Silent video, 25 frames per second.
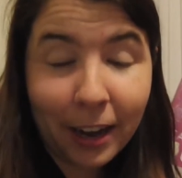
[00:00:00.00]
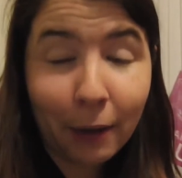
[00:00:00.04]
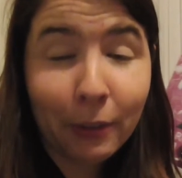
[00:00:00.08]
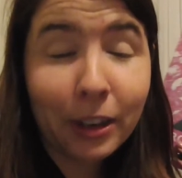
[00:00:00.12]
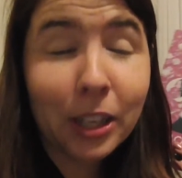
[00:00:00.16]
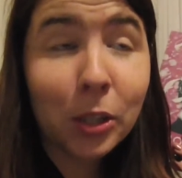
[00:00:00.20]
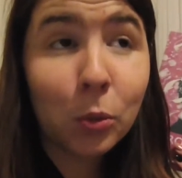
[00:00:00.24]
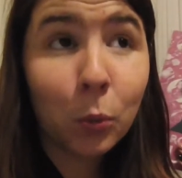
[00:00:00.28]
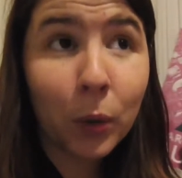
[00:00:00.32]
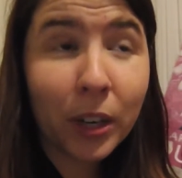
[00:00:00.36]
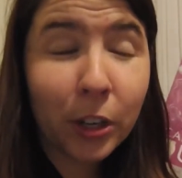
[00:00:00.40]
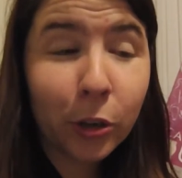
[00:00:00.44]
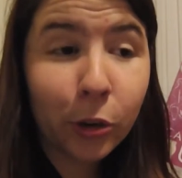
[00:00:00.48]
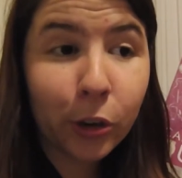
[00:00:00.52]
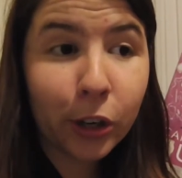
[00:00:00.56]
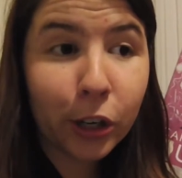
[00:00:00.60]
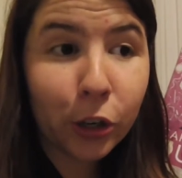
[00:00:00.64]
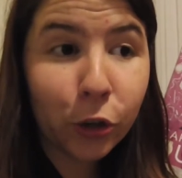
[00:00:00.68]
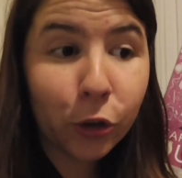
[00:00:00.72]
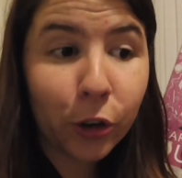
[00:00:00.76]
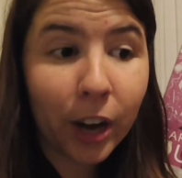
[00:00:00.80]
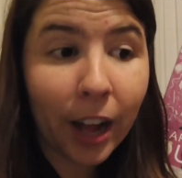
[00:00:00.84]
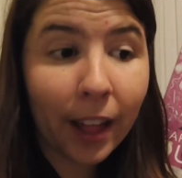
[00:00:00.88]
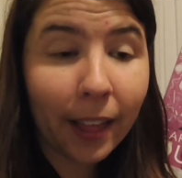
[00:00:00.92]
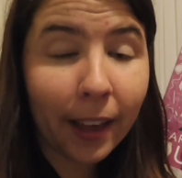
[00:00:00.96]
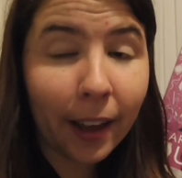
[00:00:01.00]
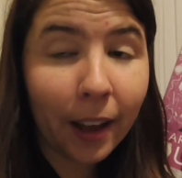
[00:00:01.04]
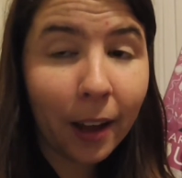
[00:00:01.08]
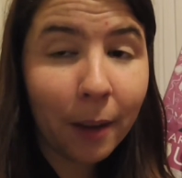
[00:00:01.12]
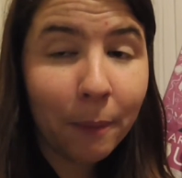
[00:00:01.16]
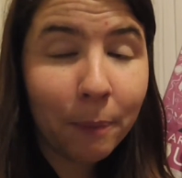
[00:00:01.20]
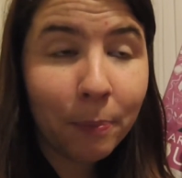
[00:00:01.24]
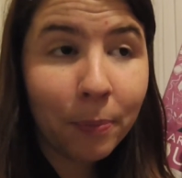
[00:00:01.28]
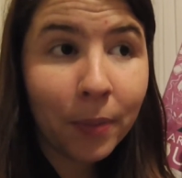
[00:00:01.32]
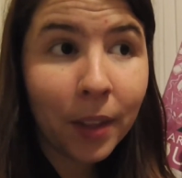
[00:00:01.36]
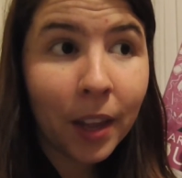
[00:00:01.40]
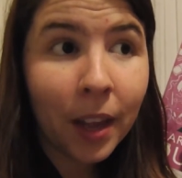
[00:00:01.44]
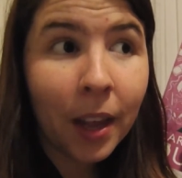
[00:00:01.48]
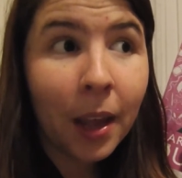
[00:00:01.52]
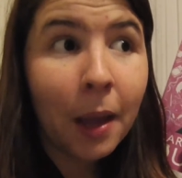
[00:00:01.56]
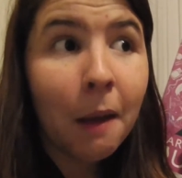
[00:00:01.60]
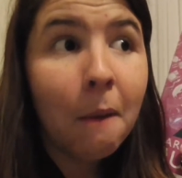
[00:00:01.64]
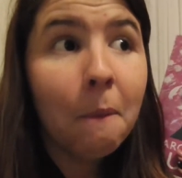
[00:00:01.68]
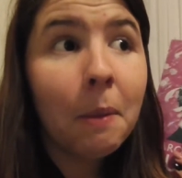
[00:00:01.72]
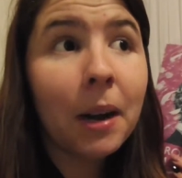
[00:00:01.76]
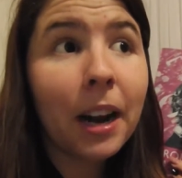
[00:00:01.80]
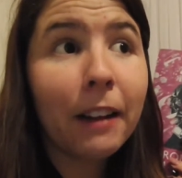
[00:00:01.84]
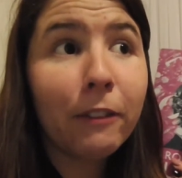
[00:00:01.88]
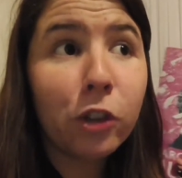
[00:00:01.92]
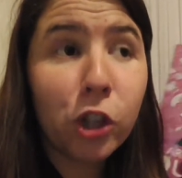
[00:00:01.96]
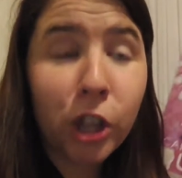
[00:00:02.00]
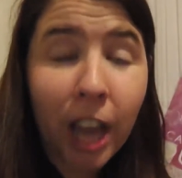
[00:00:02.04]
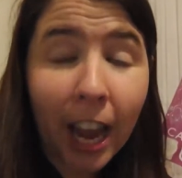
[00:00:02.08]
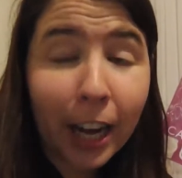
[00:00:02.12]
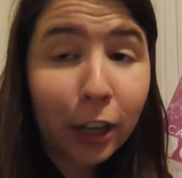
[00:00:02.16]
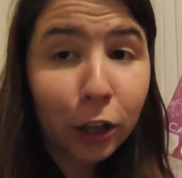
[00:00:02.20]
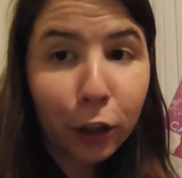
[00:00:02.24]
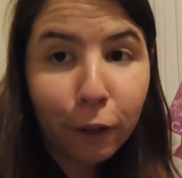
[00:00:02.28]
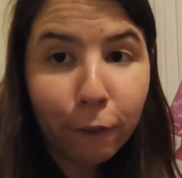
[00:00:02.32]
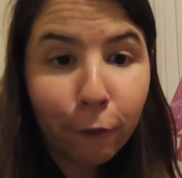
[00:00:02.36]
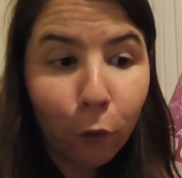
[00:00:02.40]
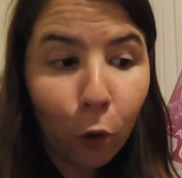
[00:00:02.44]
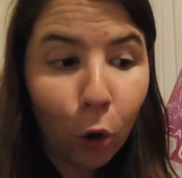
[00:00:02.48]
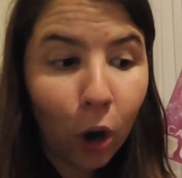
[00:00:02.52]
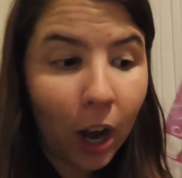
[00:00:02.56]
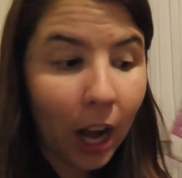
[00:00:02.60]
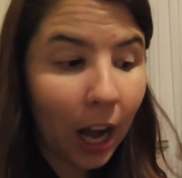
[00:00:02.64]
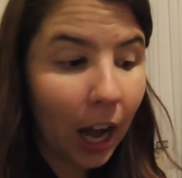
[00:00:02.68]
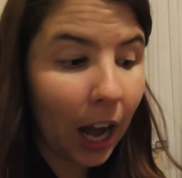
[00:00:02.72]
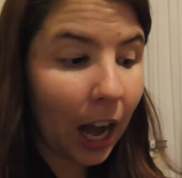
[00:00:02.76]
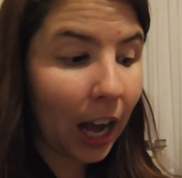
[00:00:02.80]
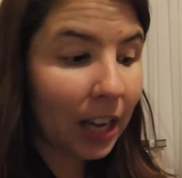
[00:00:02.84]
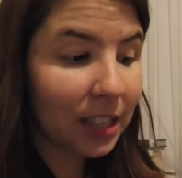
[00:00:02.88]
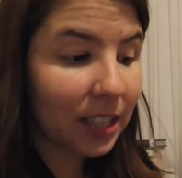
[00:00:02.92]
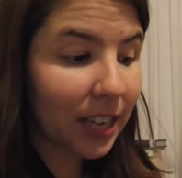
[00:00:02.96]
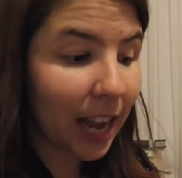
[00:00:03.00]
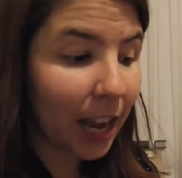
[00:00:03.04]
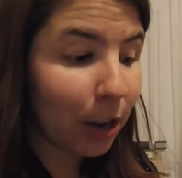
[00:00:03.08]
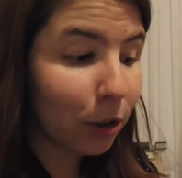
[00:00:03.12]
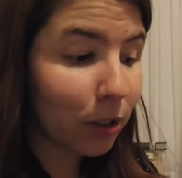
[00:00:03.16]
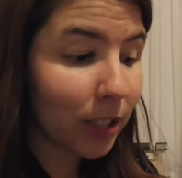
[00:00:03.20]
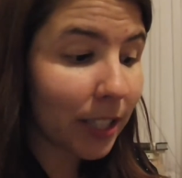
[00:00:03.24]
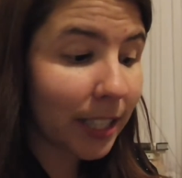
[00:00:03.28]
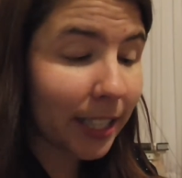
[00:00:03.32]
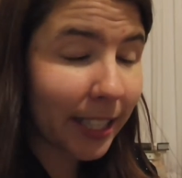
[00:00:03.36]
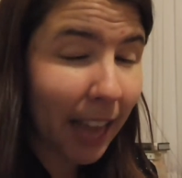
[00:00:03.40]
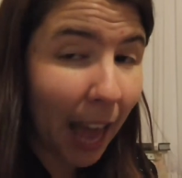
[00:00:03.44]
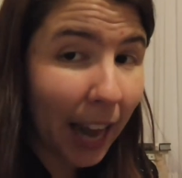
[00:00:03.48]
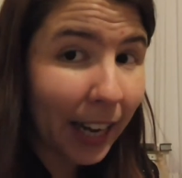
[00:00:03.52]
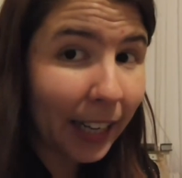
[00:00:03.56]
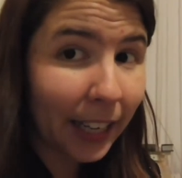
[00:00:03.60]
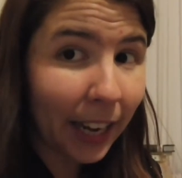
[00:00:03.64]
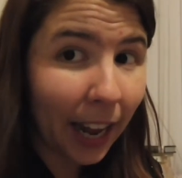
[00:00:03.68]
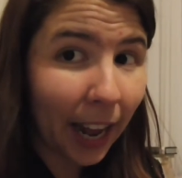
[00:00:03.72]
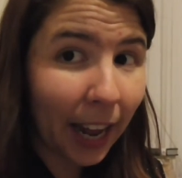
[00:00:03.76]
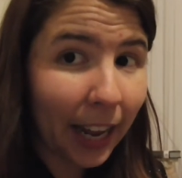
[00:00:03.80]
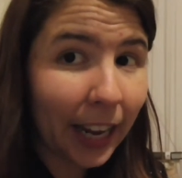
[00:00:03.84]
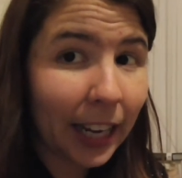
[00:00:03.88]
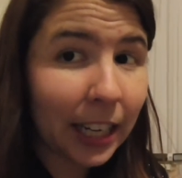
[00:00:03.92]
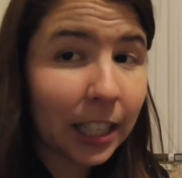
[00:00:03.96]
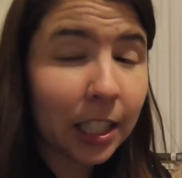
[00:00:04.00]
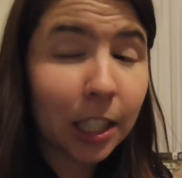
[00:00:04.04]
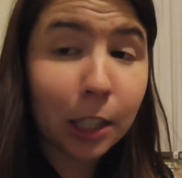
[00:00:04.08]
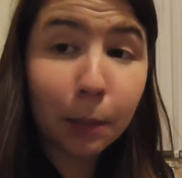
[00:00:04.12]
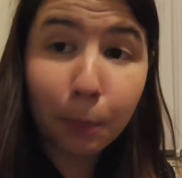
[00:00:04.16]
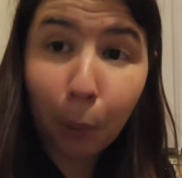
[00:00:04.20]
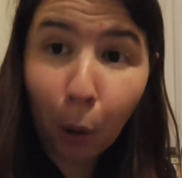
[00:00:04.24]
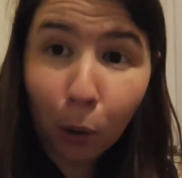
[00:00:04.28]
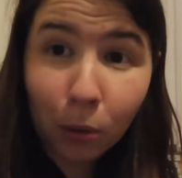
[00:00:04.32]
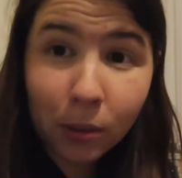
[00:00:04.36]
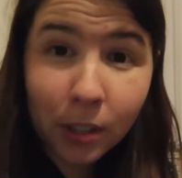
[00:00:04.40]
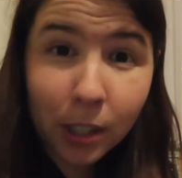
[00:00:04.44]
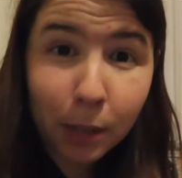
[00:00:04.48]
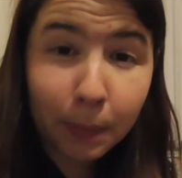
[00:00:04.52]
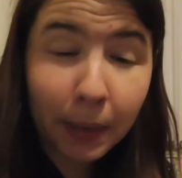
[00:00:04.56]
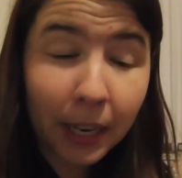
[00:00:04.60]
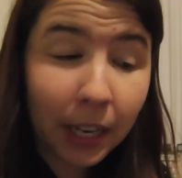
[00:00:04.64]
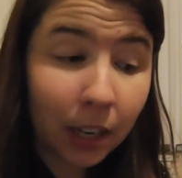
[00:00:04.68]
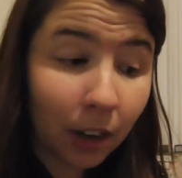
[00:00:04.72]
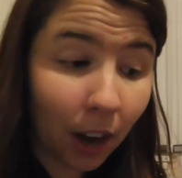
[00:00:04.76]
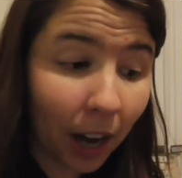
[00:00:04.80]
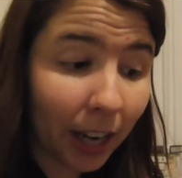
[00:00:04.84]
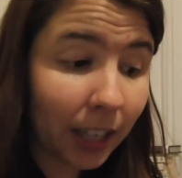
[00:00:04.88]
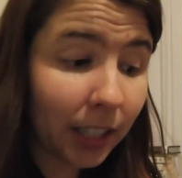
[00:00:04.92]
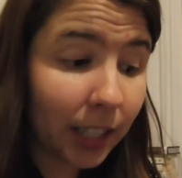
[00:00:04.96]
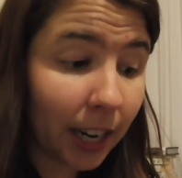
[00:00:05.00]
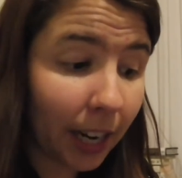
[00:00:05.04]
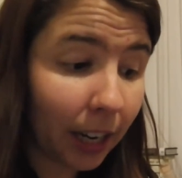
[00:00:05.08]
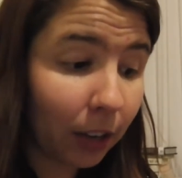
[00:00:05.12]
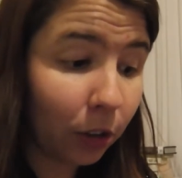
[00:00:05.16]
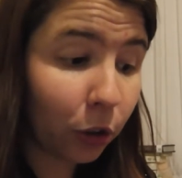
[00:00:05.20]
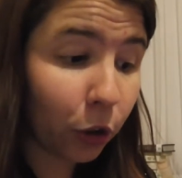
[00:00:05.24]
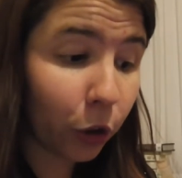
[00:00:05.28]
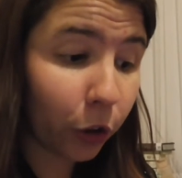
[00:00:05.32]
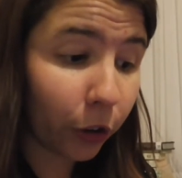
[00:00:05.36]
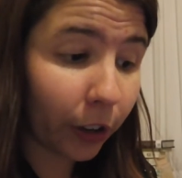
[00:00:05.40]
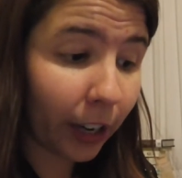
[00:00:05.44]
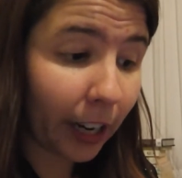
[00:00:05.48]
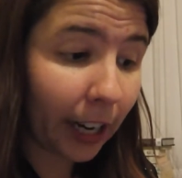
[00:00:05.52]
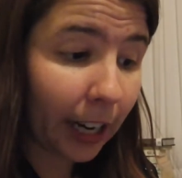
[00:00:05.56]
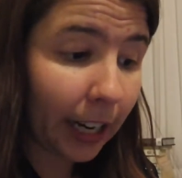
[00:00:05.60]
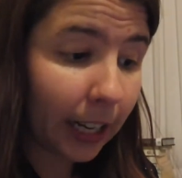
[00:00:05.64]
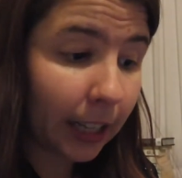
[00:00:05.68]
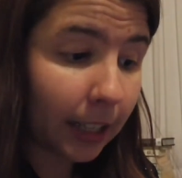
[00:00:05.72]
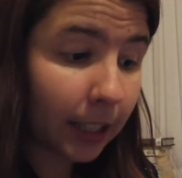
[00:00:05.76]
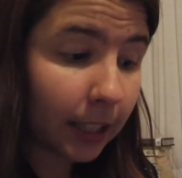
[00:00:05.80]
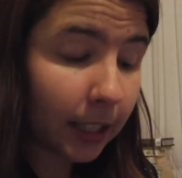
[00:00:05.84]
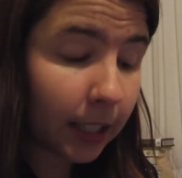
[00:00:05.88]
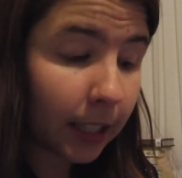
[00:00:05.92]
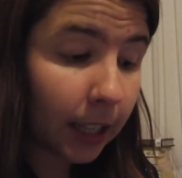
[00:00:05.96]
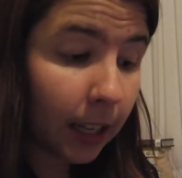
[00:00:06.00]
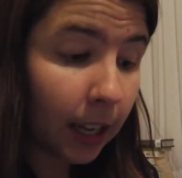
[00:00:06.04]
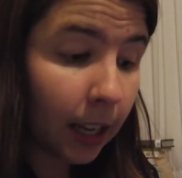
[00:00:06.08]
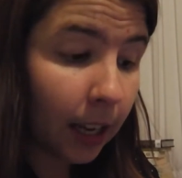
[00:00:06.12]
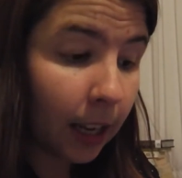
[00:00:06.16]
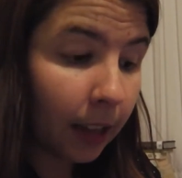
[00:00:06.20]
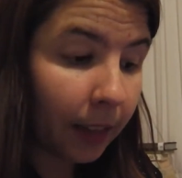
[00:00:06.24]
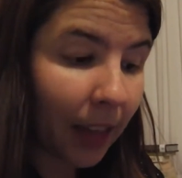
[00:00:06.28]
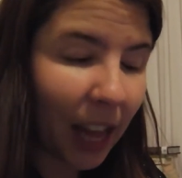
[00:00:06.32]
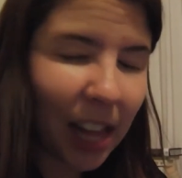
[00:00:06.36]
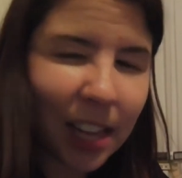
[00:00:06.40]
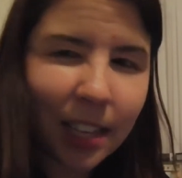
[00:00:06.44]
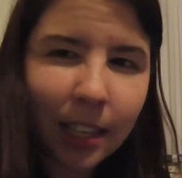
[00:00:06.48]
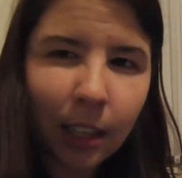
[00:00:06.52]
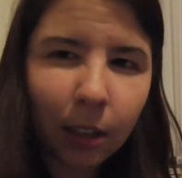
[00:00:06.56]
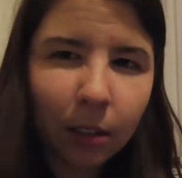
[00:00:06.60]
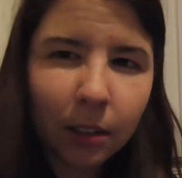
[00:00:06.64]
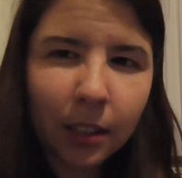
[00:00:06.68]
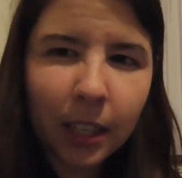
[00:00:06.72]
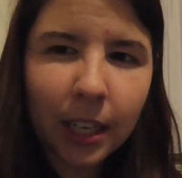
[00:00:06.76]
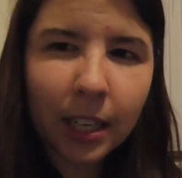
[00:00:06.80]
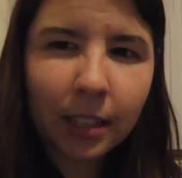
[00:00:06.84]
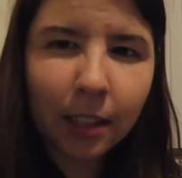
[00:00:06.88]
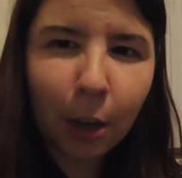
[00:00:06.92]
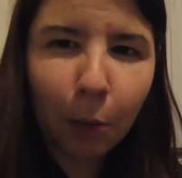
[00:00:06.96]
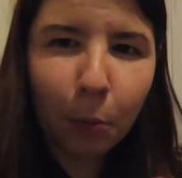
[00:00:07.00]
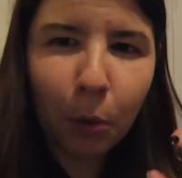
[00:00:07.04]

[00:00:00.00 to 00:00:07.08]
Now it is winter in Australia, but I've checked the forecast and on Saturday it is supposed to be 19 degrees, that's Celsius.